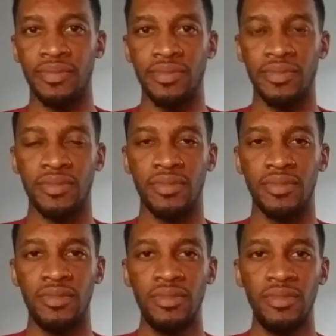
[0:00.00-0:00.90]

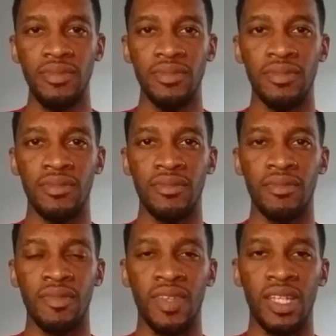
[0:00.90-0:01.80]

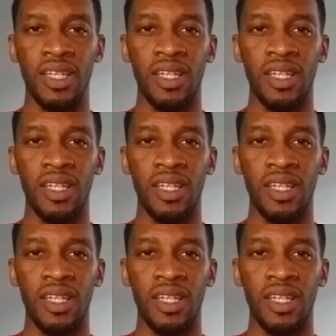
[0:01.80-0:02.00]
[no speech]